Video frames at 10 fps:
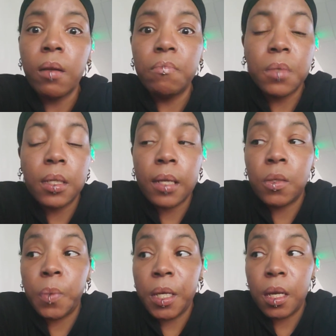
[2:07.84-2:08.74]
Because
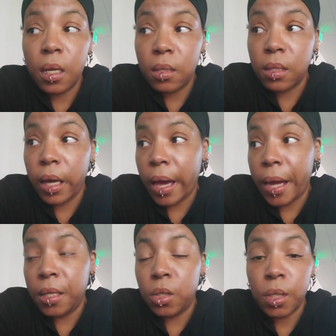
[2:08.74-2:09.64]
that's what it is. Like,
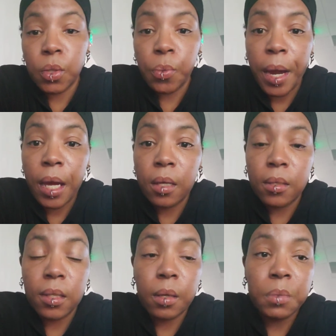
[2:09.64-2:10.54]
I just write.
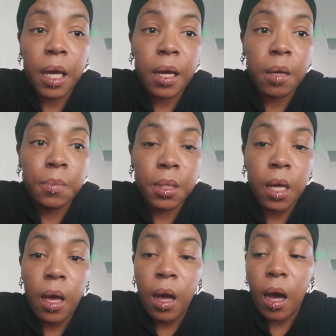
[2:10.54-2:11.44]
Sometimes
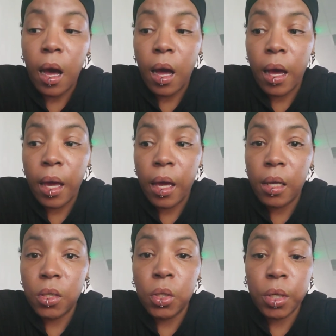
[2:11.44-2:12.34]

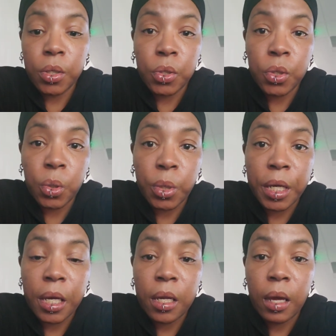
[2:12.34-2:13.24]
I start a
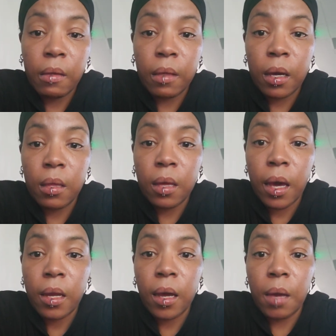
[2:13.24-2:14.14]
story and I think
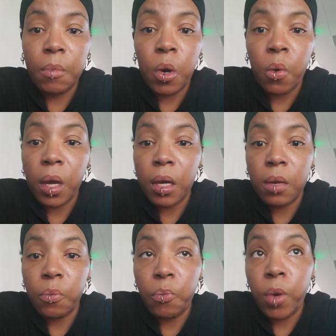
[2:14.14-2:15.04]
that I'm going in
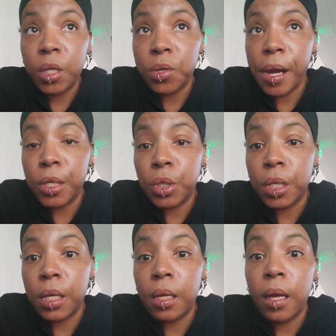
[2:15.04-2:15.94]
one
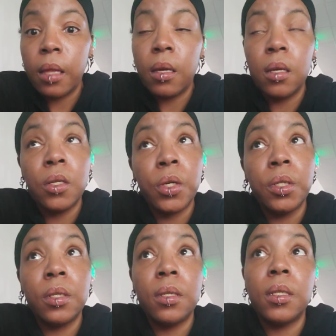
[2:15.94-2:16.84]
direction and then it
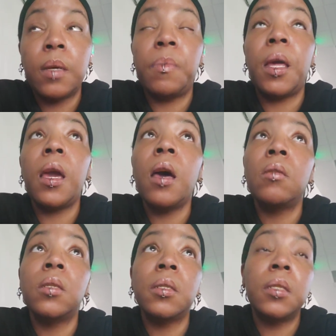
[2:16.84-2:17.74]
turns into something
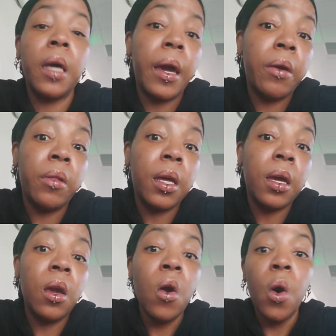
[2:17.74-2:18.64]
else
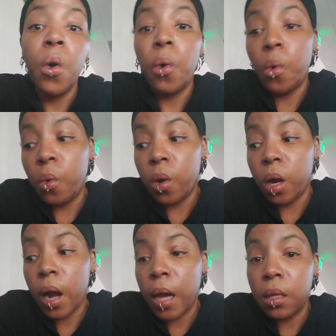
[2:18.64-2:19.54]
entirely,
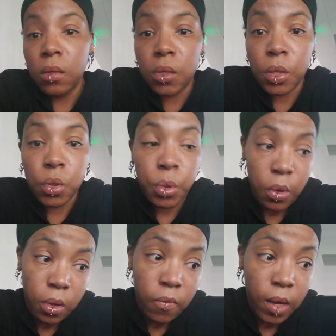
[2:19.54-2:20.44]
or I lose
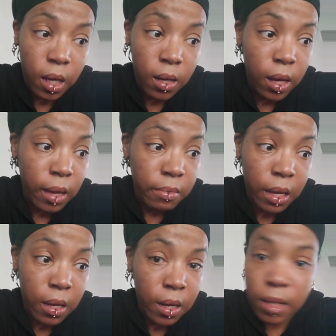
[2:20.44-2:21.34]
control of it and
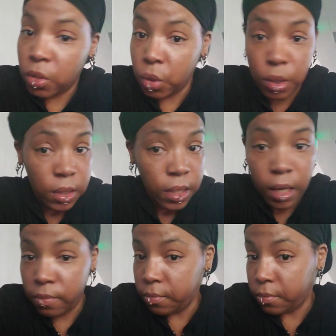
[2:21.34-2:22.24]
then it's just like